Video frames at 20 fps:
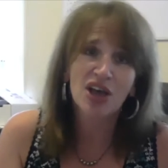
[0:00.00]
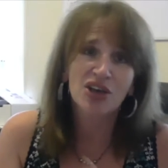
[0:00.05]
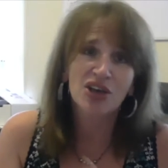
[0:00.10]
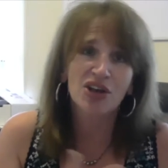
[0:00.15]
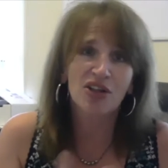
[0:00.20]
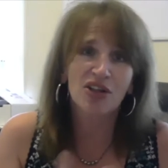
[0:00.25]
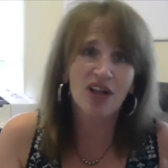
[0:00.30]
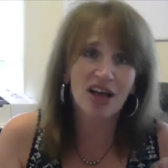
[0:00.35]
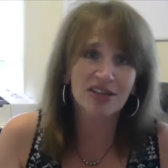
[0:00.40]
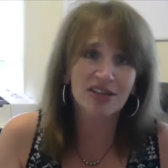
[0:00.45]

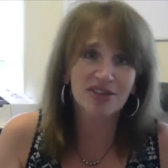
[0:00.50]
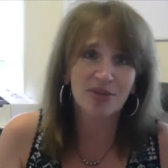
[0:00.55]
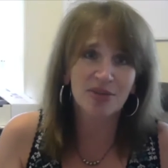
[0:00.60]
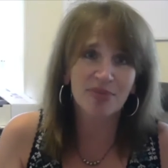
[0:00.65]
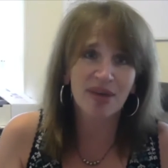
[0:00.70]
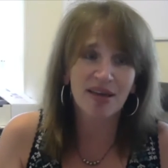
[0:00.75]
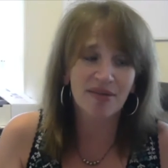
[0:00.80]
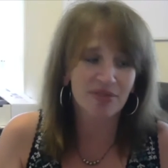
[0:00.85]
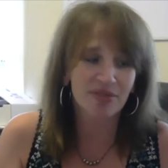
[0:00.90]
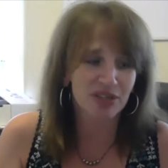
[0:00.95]
You'll also
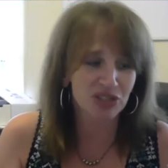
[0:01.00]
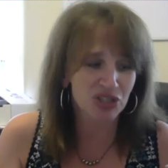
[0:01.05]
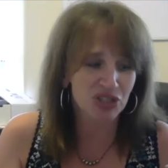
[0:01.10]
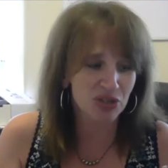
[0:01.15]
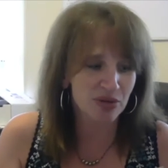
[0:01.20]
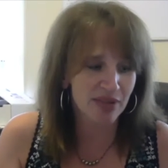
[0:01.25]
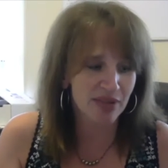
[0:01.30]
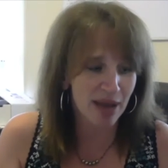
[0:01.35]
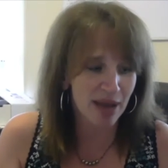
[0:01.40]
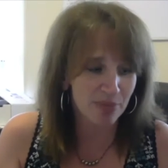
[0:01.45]
be able to
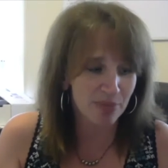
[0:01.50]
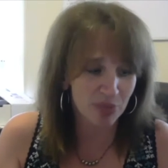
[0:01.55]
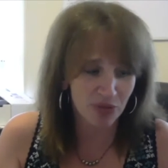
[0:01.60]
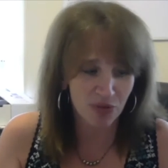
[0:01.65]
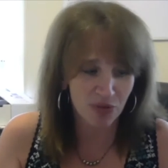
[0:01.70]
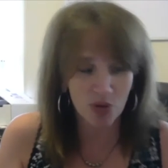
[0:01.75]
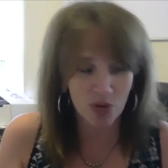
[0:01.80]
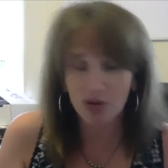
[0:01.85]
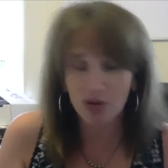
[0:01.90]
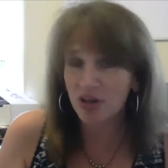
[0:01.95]
do that
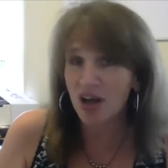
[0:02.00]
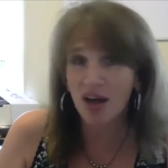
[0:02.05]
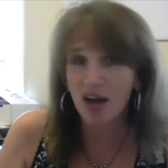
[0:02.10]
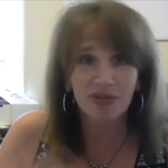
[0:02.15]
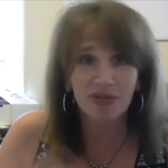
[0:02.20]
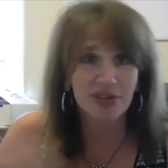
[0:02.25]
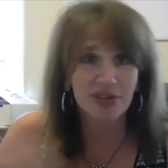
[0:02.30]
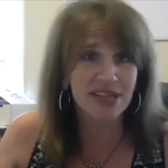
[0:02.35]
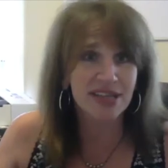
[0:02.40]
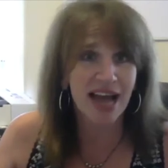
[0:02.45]
before the
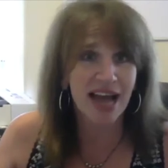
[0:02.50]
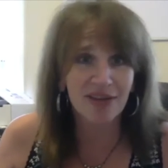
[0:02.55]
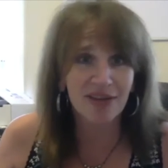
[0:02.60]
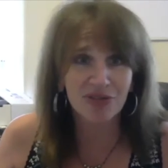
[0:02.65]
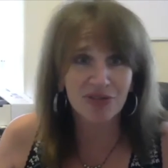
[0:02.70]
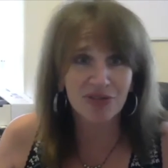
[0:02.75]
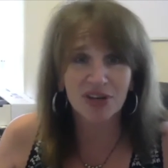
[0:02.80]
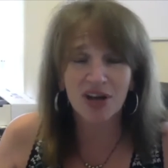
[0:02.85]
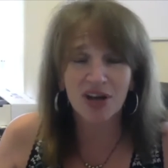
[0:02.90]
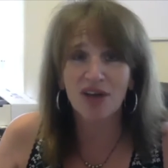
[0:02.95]
conference,
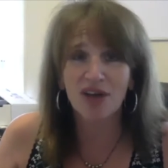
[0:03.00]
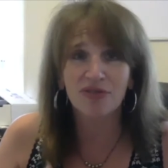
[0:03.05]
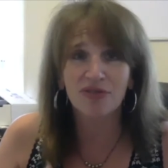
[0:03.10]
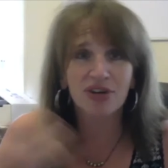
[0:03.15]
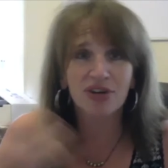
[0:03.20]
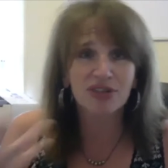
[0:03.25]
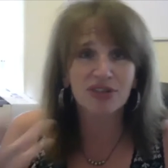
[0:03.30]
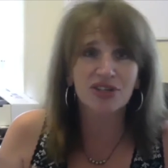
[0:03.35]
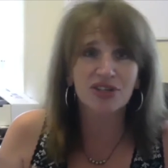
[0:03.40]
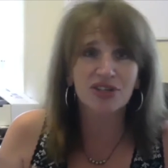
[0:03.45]
after the
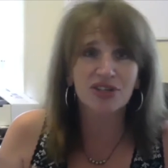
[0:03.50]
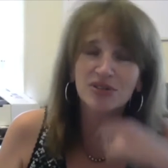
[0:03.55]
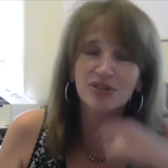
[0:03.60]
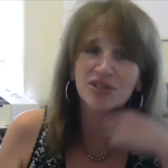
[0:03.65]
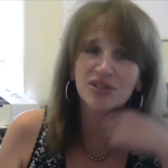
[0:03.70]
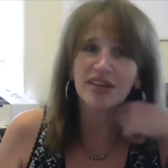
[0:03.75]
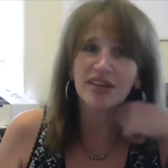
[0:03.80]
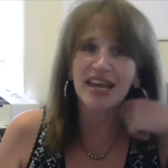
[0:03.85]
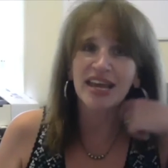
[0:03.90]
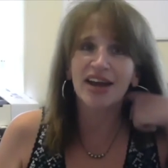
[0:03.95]
conference,
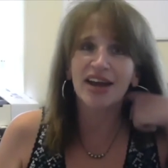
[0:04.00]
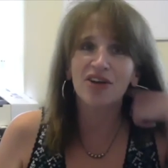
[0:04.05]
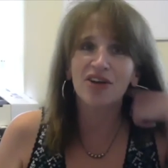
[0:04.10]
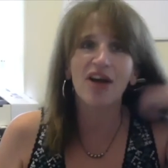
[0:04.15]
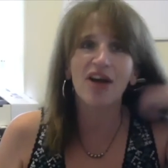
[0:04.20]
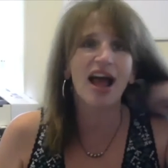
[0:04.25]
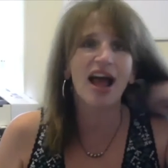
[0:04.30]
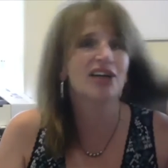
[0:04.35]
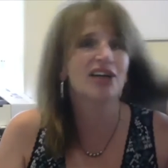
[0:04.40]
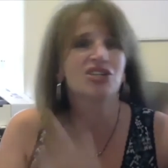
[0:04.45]
so the
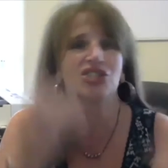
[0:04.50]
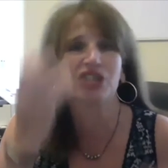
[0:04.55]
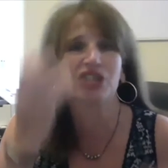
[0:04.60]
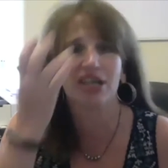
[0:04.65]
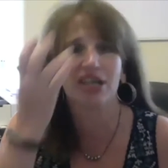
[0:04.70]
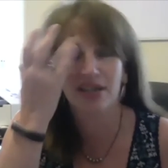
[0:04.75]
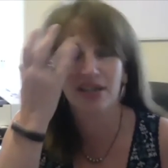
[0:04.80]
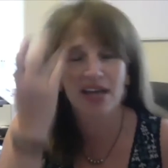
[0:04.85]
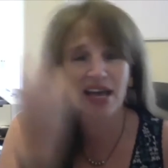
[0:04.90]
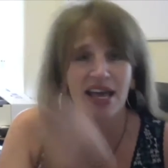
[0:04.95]

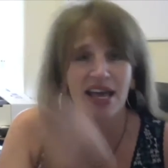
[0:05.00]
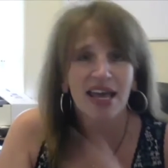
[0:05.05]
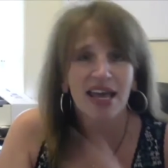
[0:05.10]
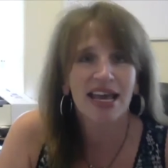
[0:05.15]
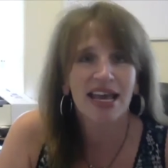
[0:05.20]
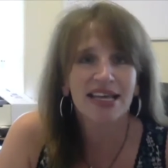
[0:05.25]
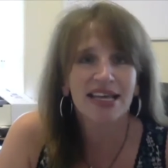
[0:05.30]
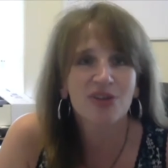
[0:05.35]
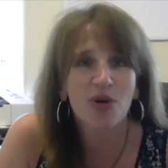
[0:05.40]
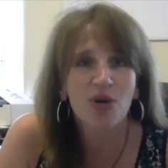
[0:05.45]
interaction
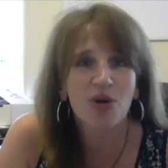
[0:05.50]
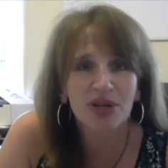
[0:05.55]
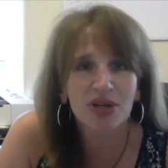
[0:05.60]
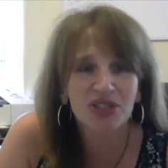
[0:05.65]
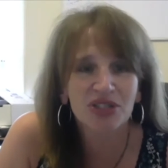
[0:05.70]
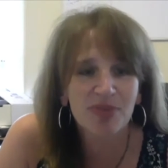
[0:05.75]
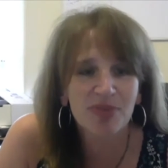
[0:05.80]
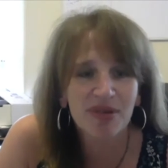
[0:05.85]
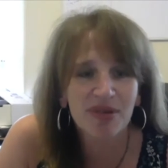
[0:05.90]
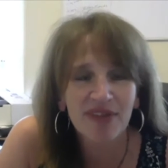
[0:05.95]
is going
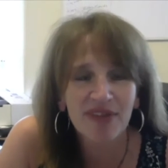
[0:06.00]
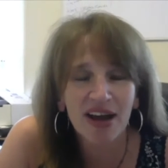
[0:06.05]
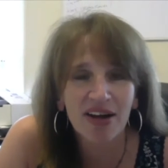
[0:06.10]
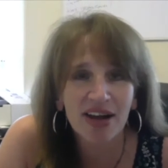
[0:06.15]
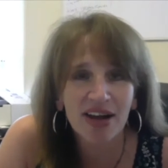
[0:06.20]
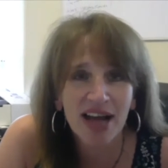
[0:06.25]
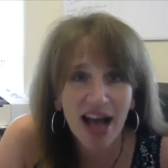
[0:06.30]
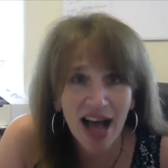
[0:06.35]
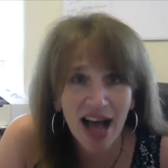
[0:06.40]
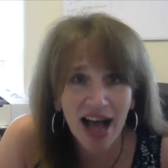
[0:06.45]
to be
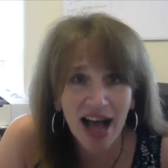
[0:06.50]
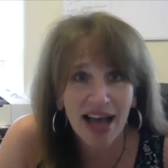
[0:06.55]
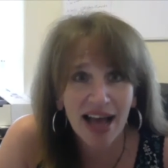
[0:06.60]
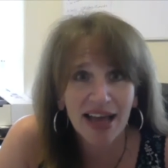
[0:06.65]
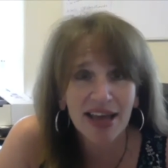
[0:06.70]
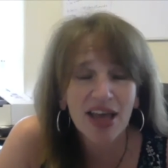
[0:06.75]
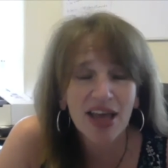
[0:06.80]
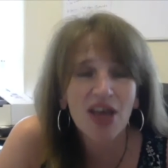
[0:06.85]
very high.